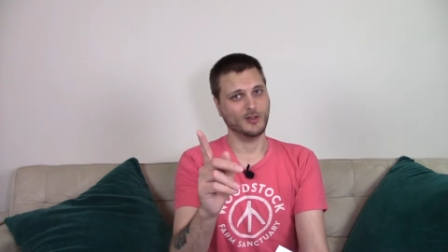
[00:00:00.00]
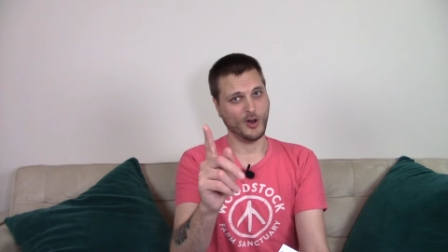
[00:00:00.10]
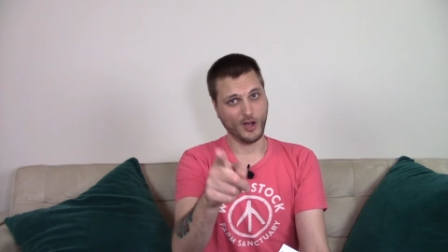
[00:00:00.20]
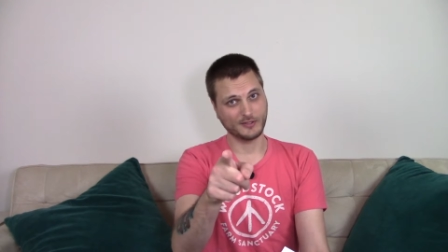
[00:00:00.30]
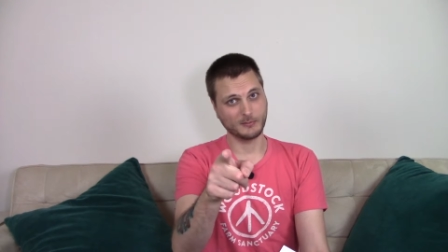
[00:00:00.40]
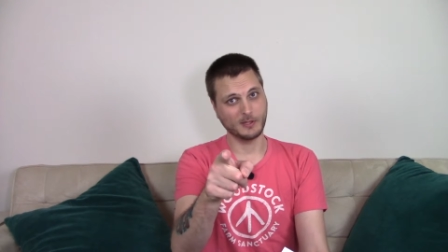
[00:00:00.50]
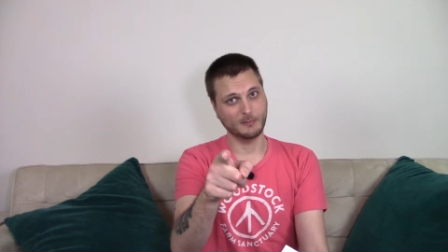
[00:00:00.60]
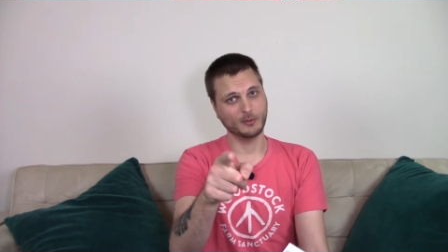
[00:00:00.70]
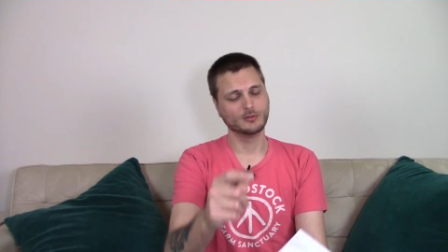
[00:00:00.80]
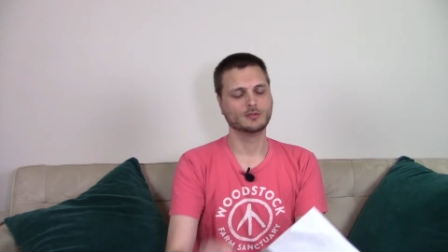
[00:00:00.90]
Awesome
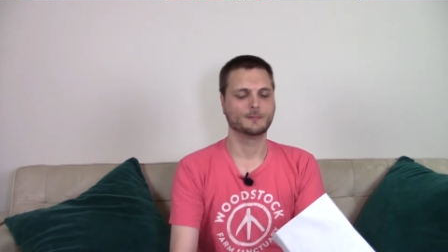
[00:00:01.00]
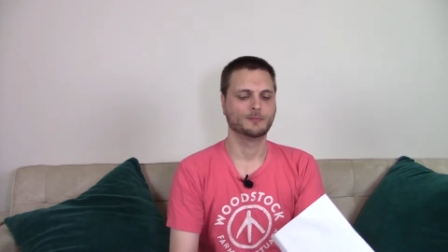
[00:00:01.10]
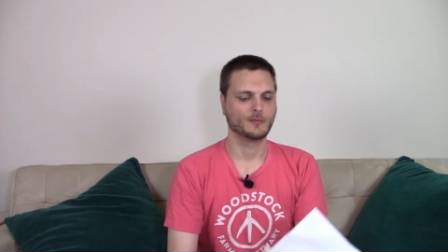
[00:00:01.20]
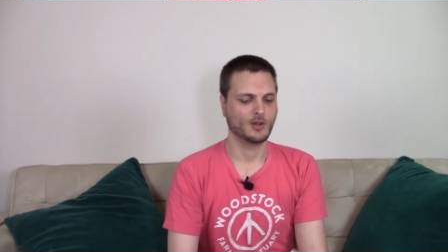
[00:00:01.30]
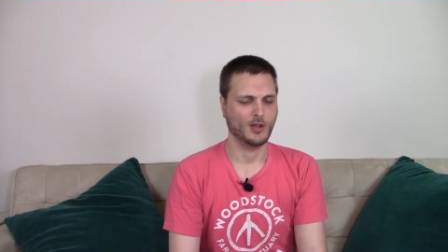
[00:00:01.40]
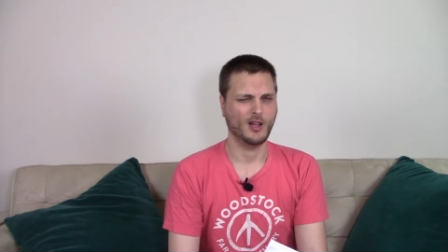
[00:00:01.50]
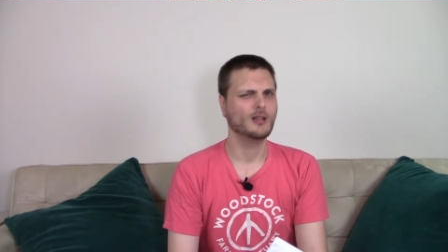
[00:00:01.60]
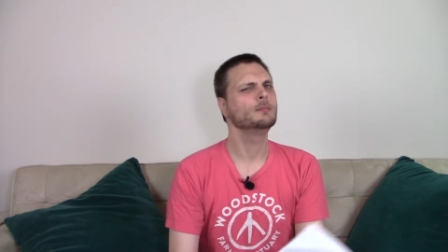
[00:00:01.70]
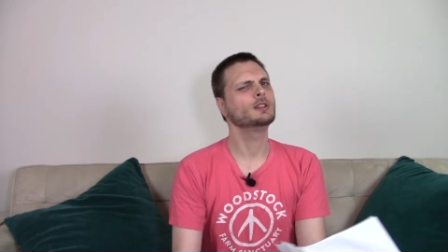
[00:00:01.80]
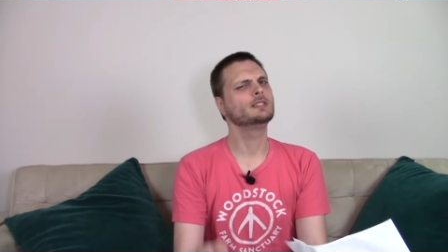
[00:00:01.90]
people.
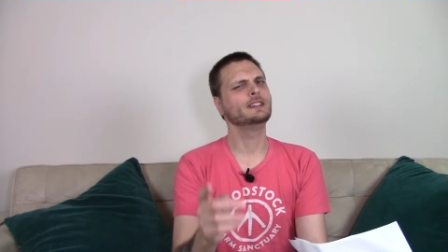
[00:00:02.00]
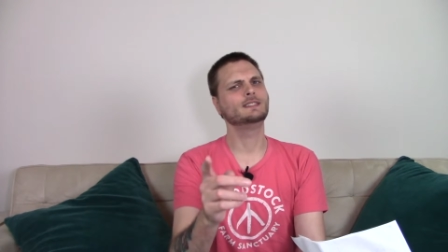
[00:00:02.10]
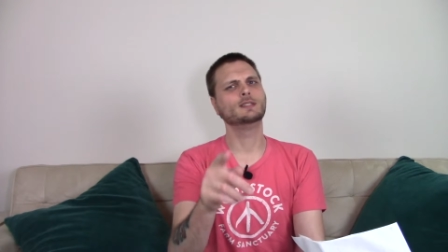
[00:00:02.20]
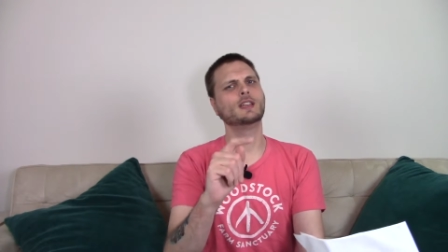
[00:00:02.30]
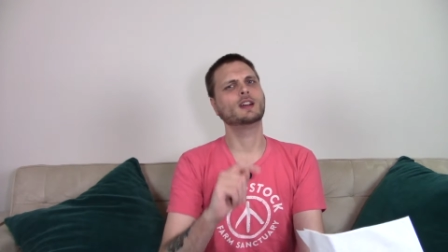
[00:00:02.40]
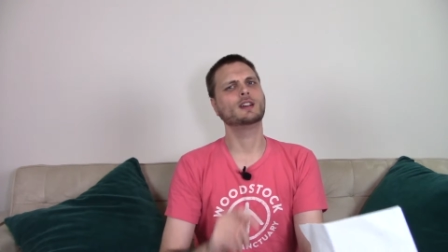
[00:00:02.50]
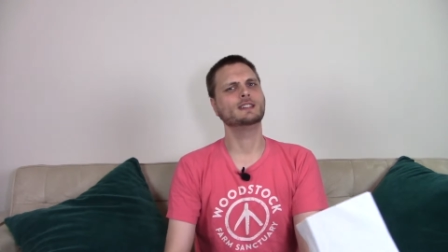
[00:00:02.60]
I'll put a link to their